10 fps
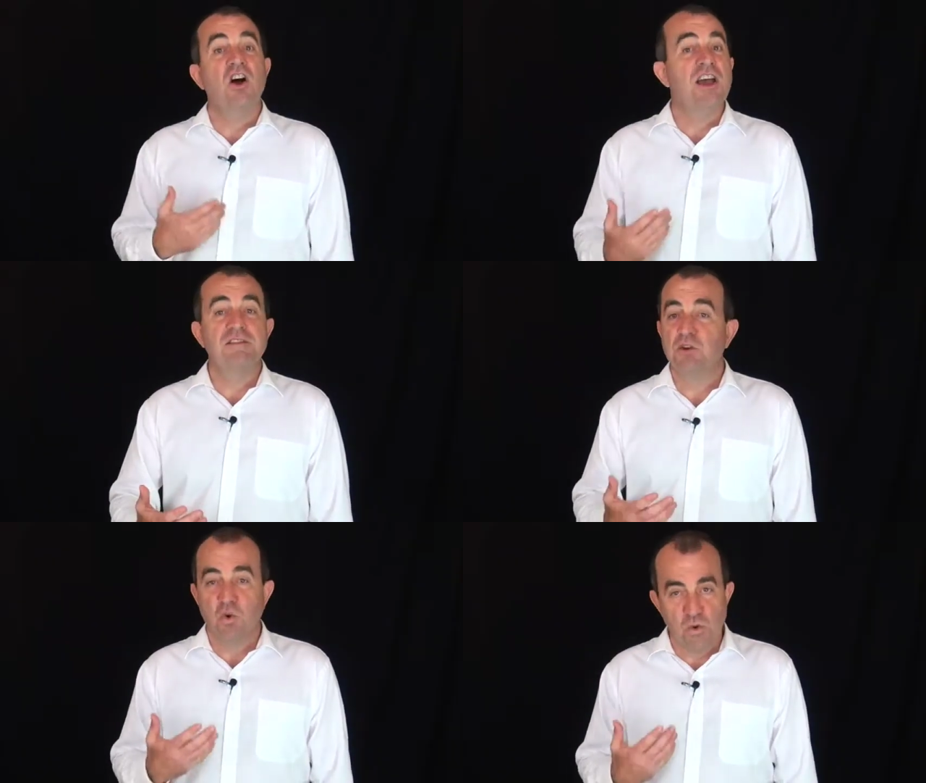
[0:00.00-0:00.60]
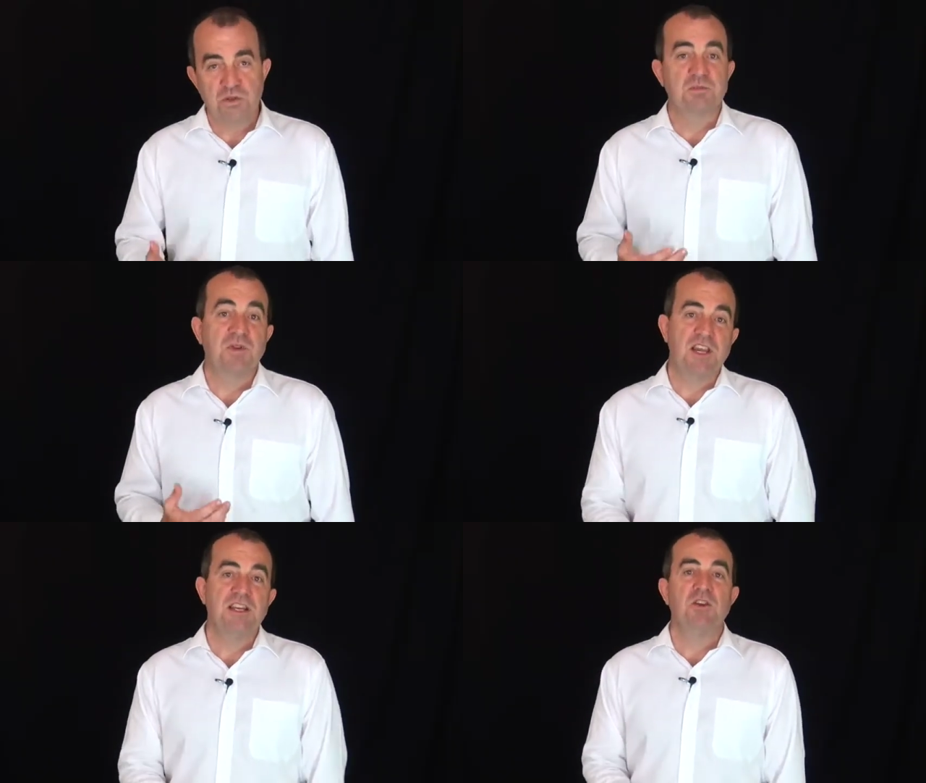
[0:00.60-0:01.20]
I have an awesome
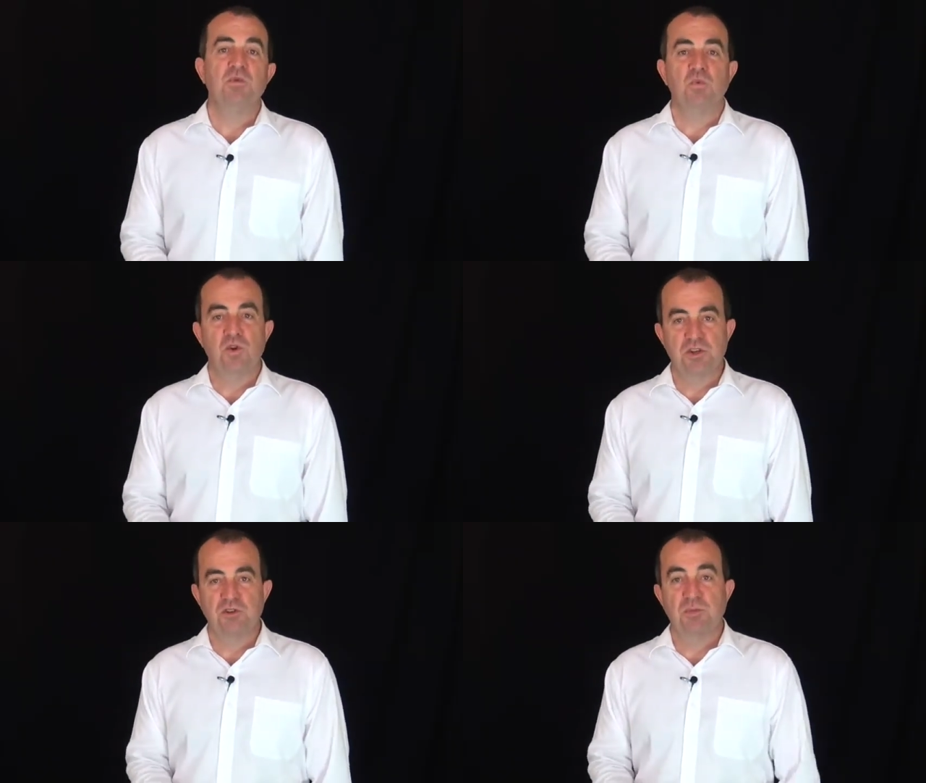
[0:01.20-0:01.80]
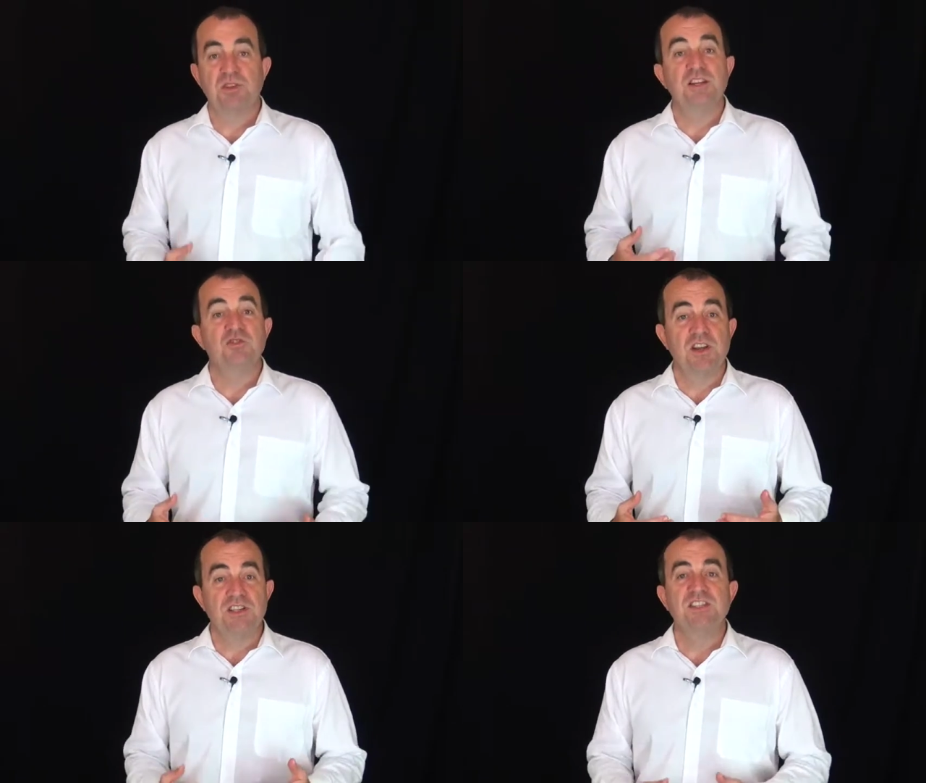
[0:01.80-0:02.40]
keynote and workshop that
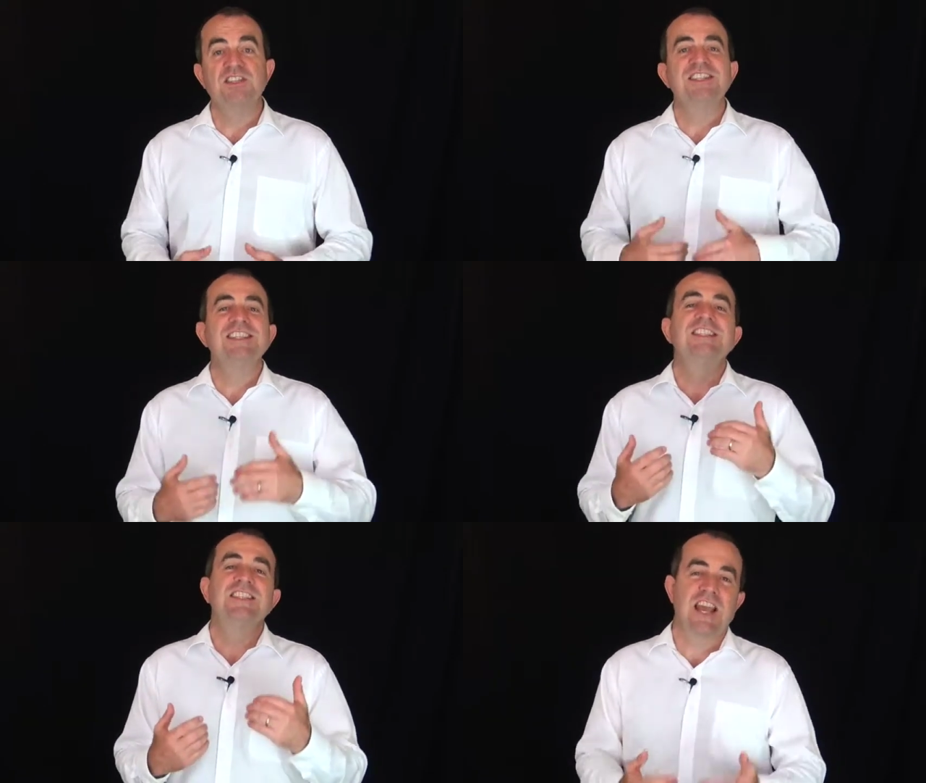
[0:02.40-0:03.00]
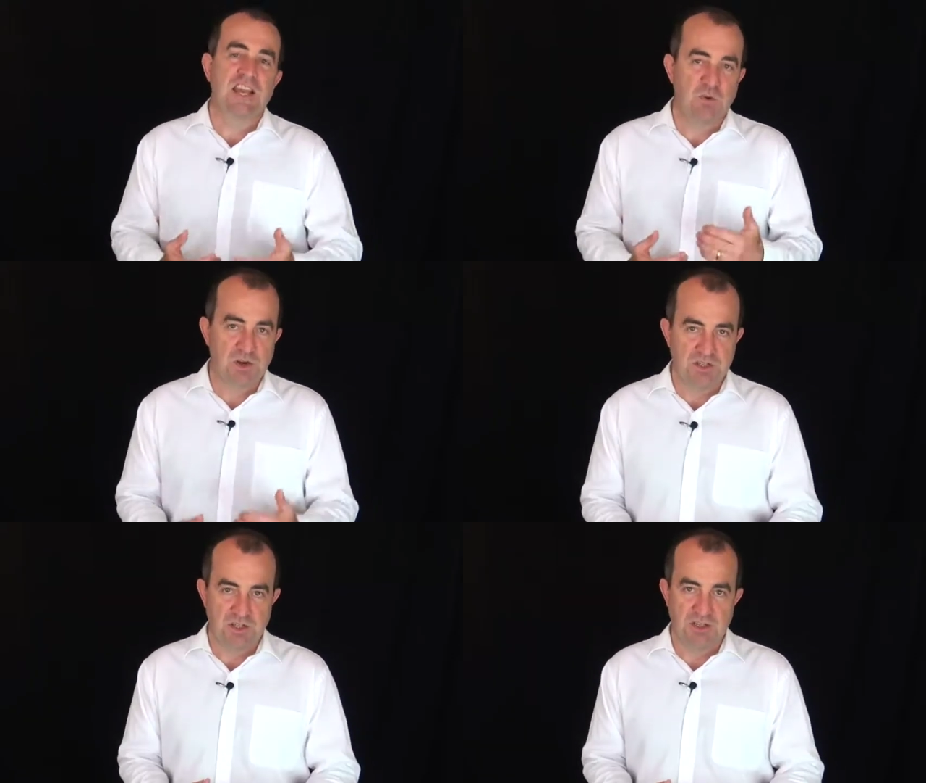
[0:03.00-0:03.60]
addresses this exact
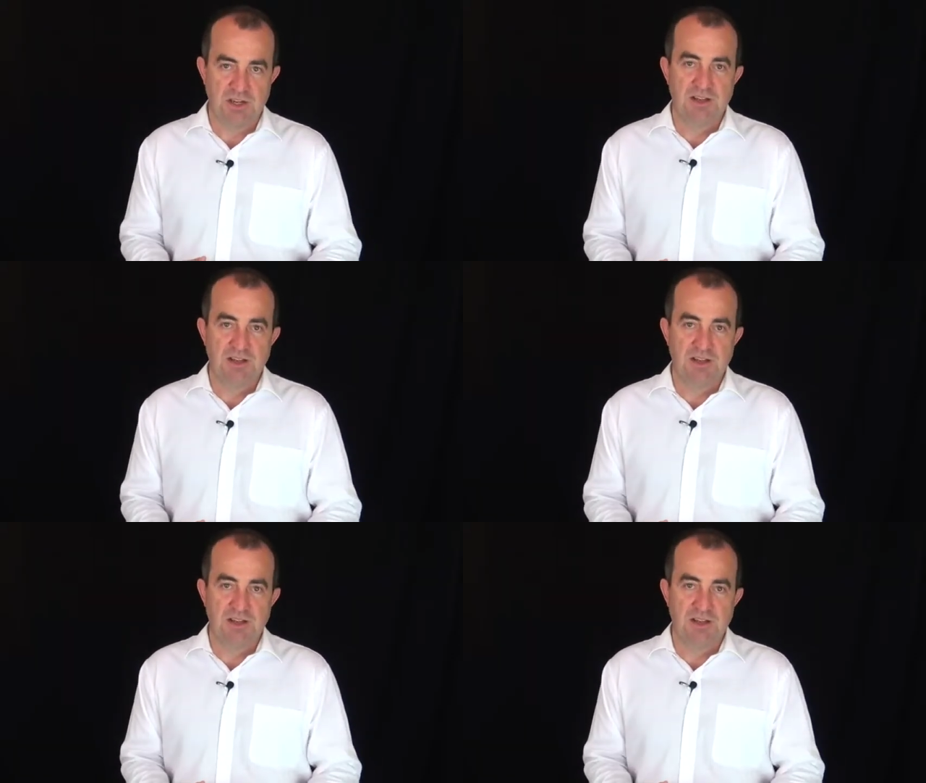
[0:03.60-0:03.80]
question,